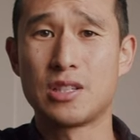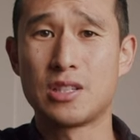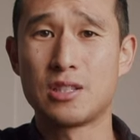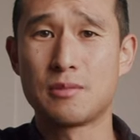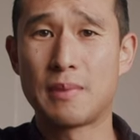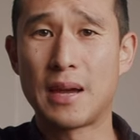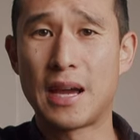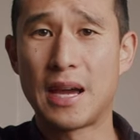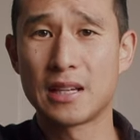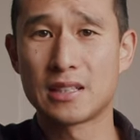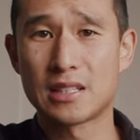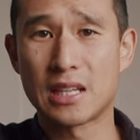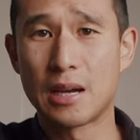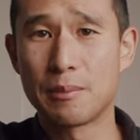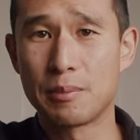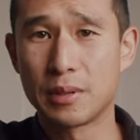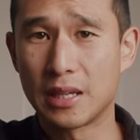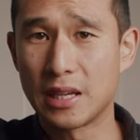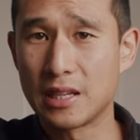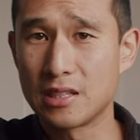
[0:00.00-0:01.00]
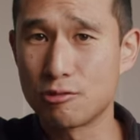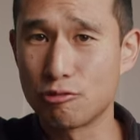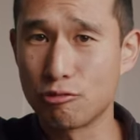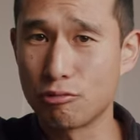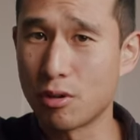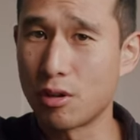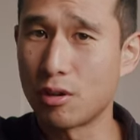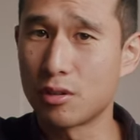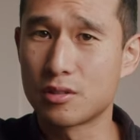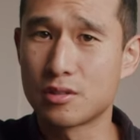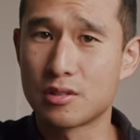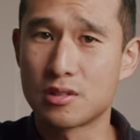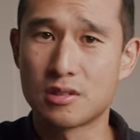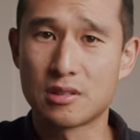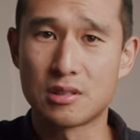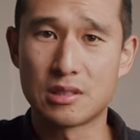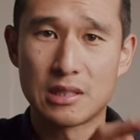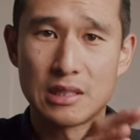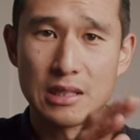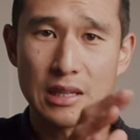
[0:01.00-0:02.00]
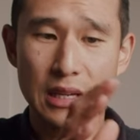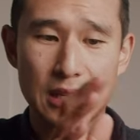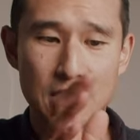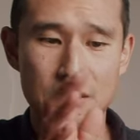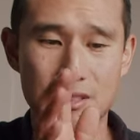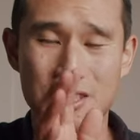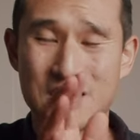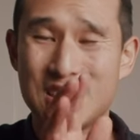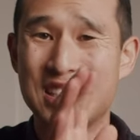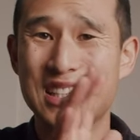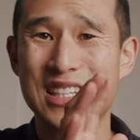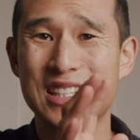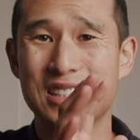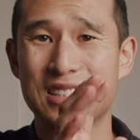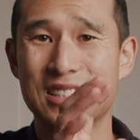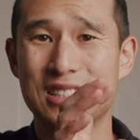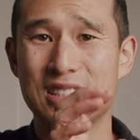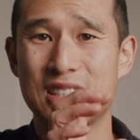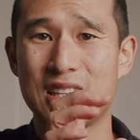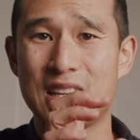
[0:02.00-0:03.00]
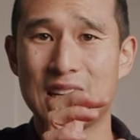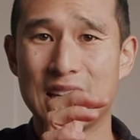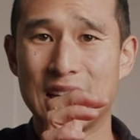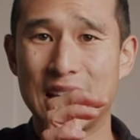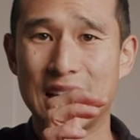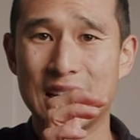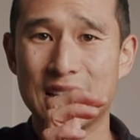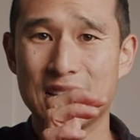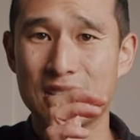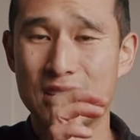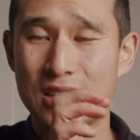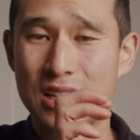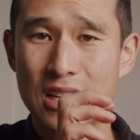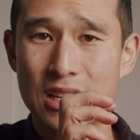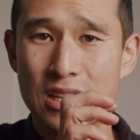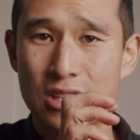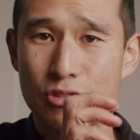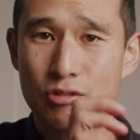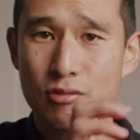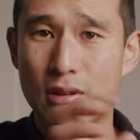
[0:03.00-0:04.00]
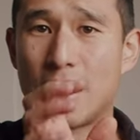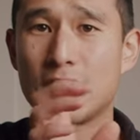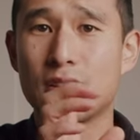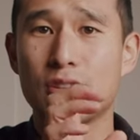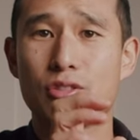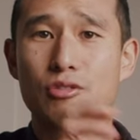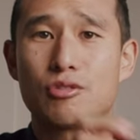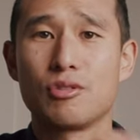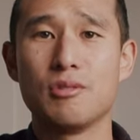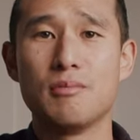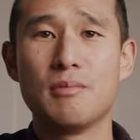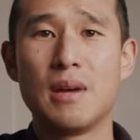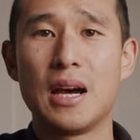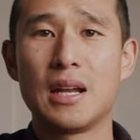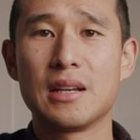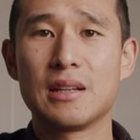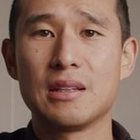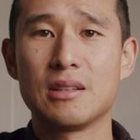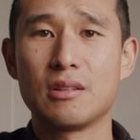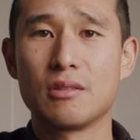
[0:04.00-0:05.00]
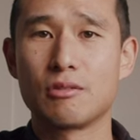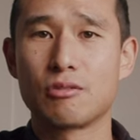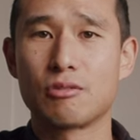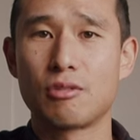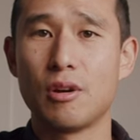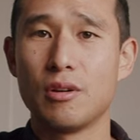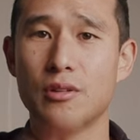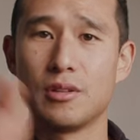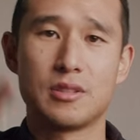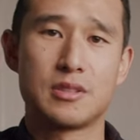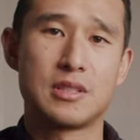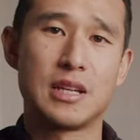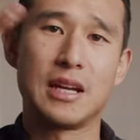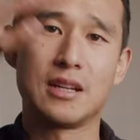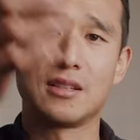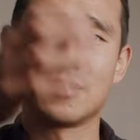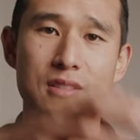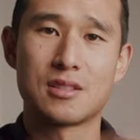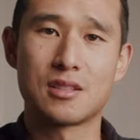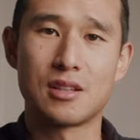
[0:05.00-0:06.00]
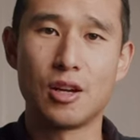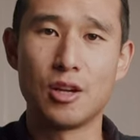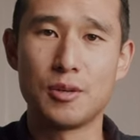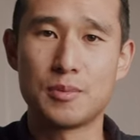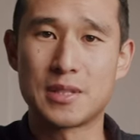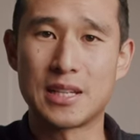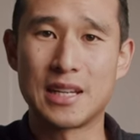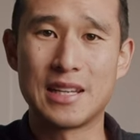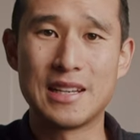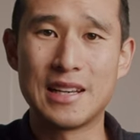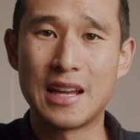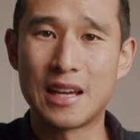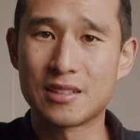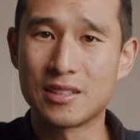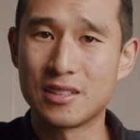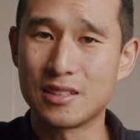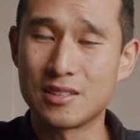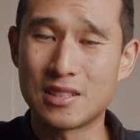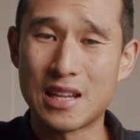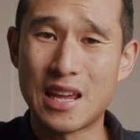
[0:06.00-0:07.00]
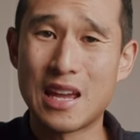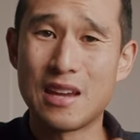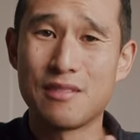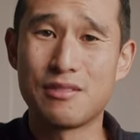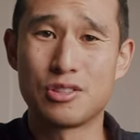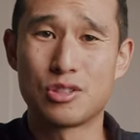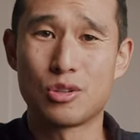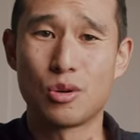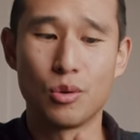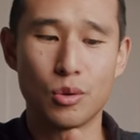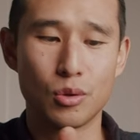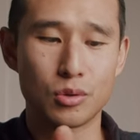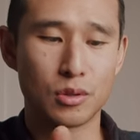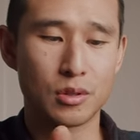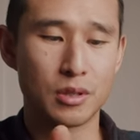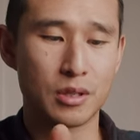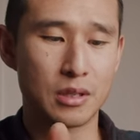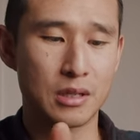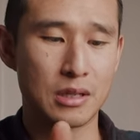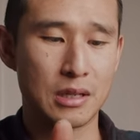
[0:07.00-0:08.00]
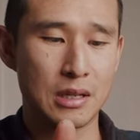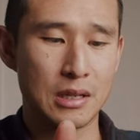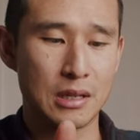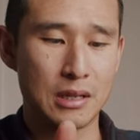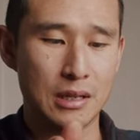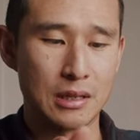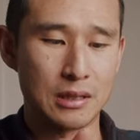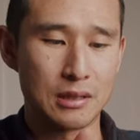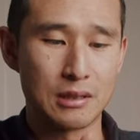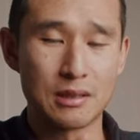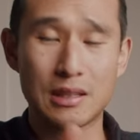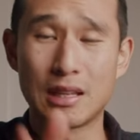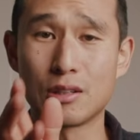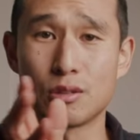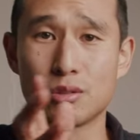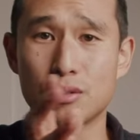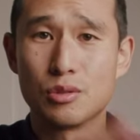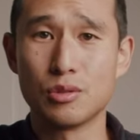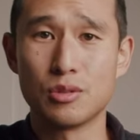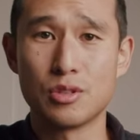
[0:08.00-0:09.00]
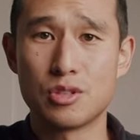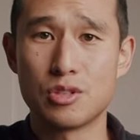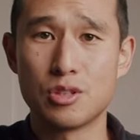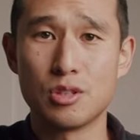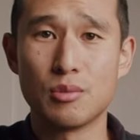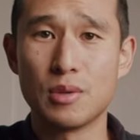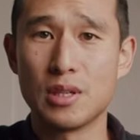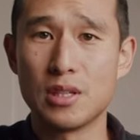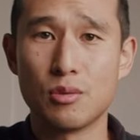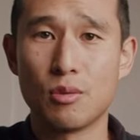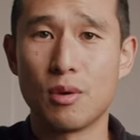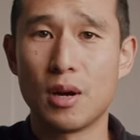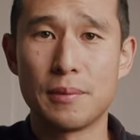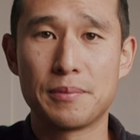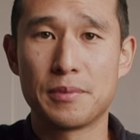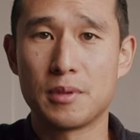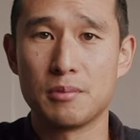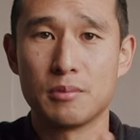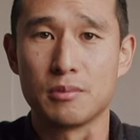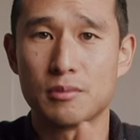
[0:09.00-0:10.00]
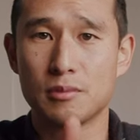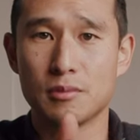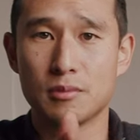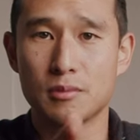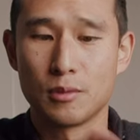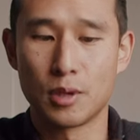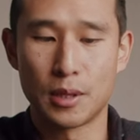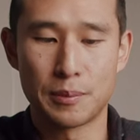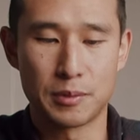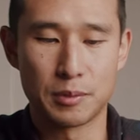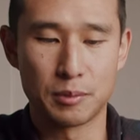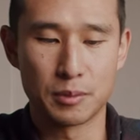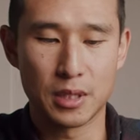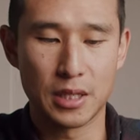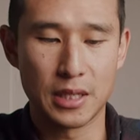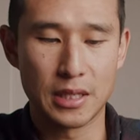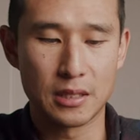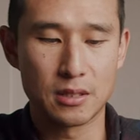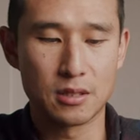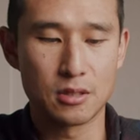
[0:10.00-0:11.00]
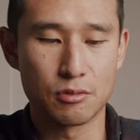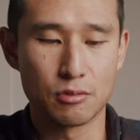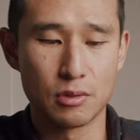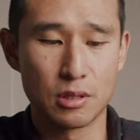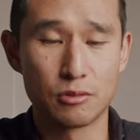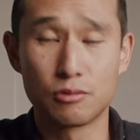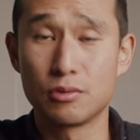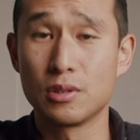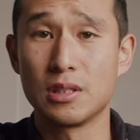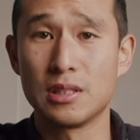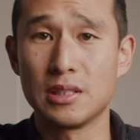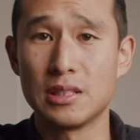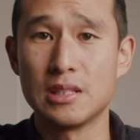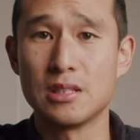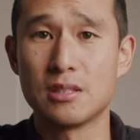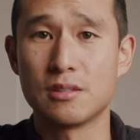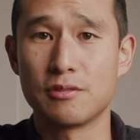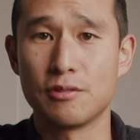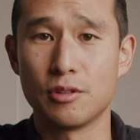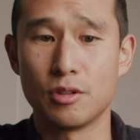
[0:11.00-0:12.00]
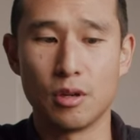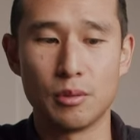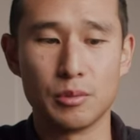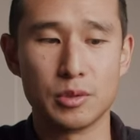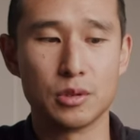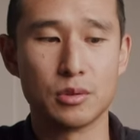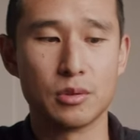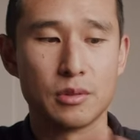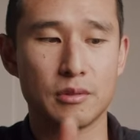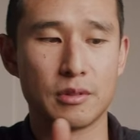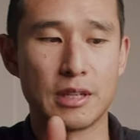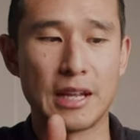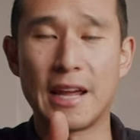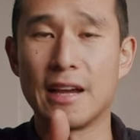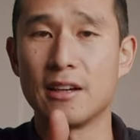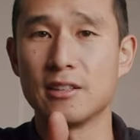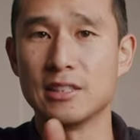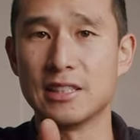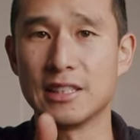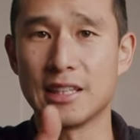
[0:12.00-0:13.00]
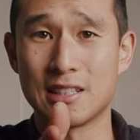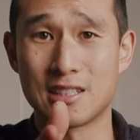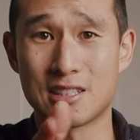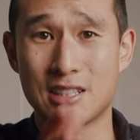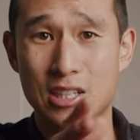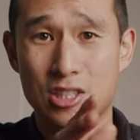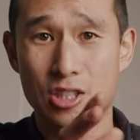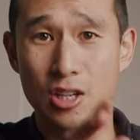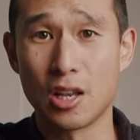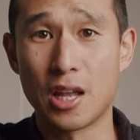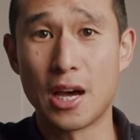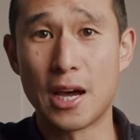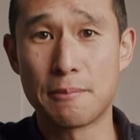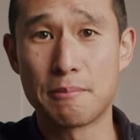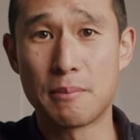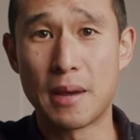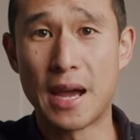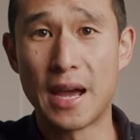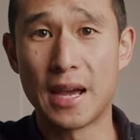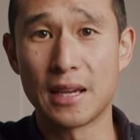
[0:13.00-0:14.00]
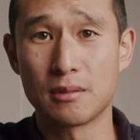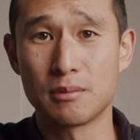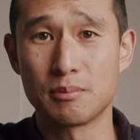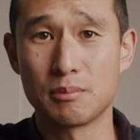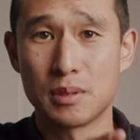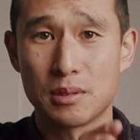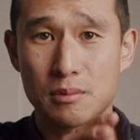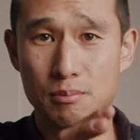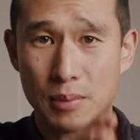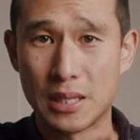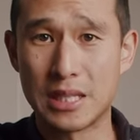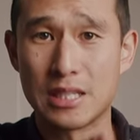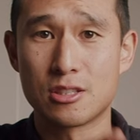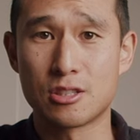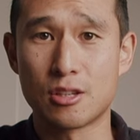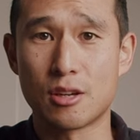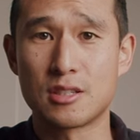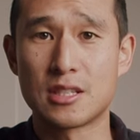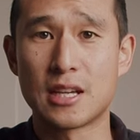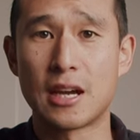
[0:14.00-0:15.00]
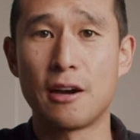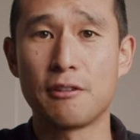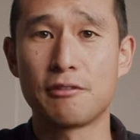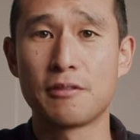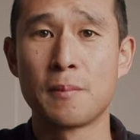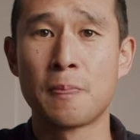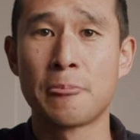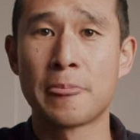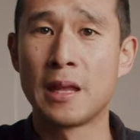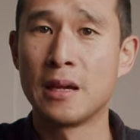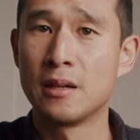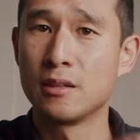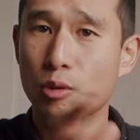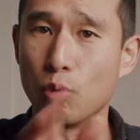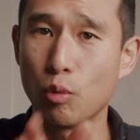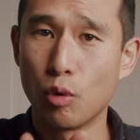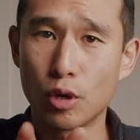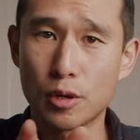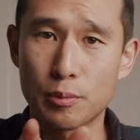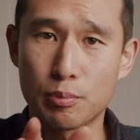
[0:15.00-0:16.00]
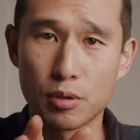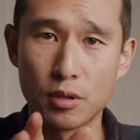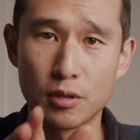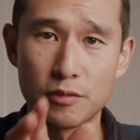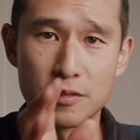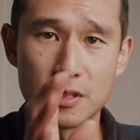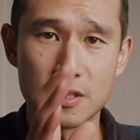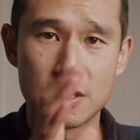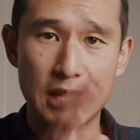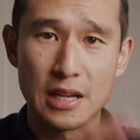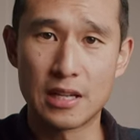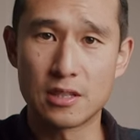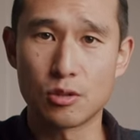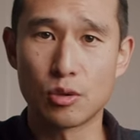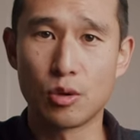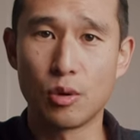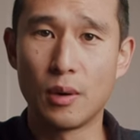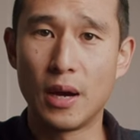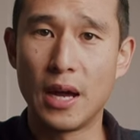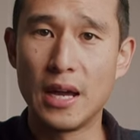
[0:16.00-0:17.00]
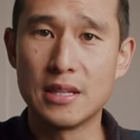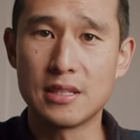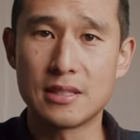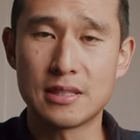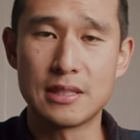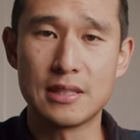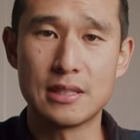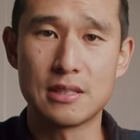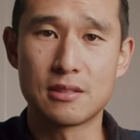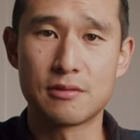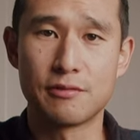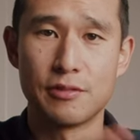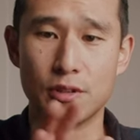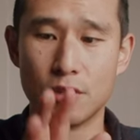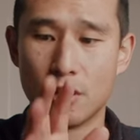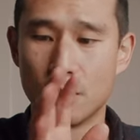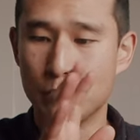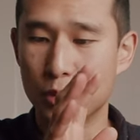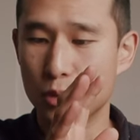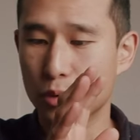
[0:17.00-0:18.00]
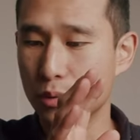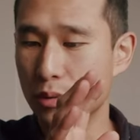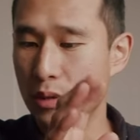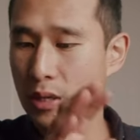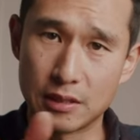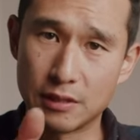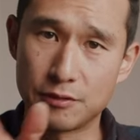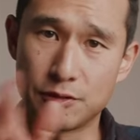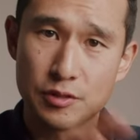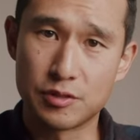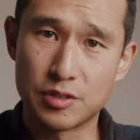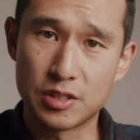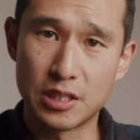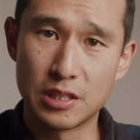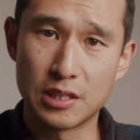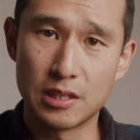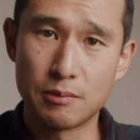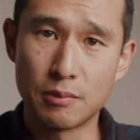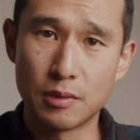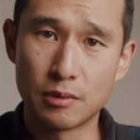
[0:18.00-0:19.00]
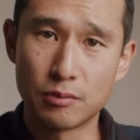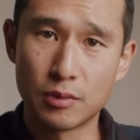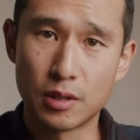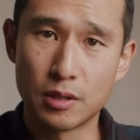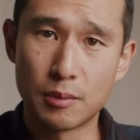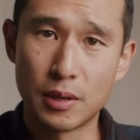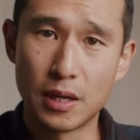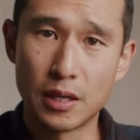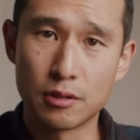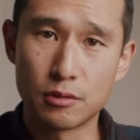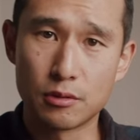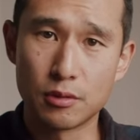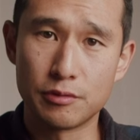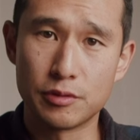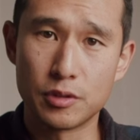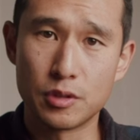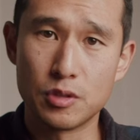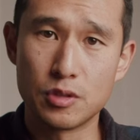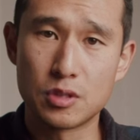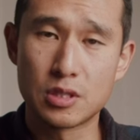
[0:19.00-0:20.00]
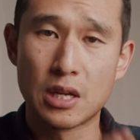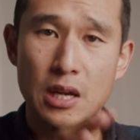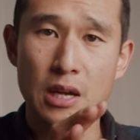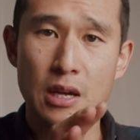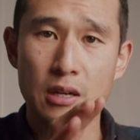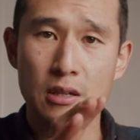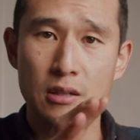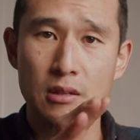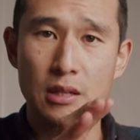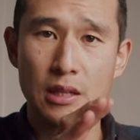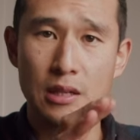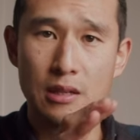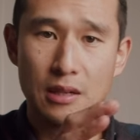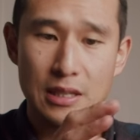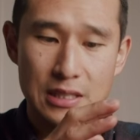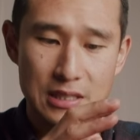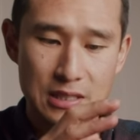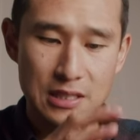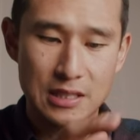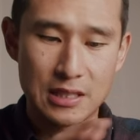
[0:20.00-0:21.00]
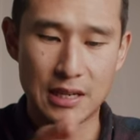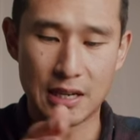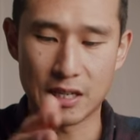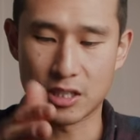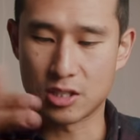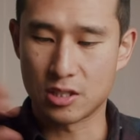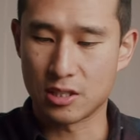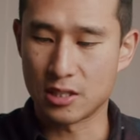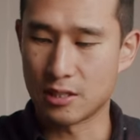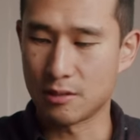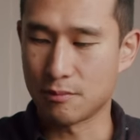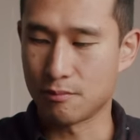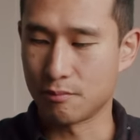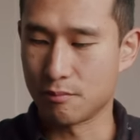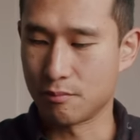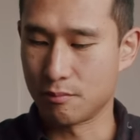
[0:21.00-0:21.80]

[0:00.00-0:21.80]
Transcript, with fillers: these bags up against rocks, uh, sticks, and dragged it through mud and thrown it down slopes and nothing is ever torn on it. And they look good as new when you wipe them wipe them clean. It's, it really is phenomenal how you can get such a light bag but being so tough. The waterproofness, as always, is phenomenal. If you've seen in one of my other reviews, that I did actually